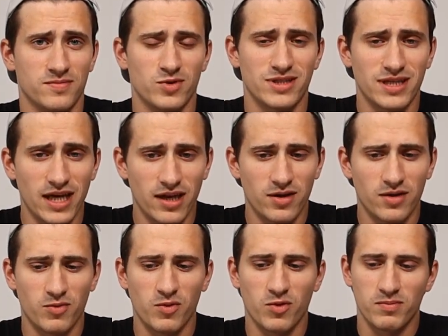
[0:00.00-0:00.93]
We
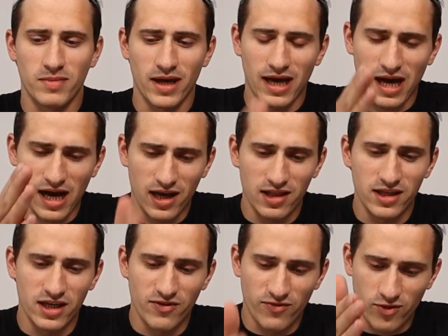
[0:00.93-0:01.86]
said we would make
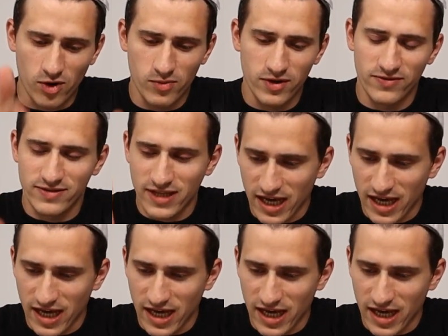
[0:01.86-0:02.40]
highly informative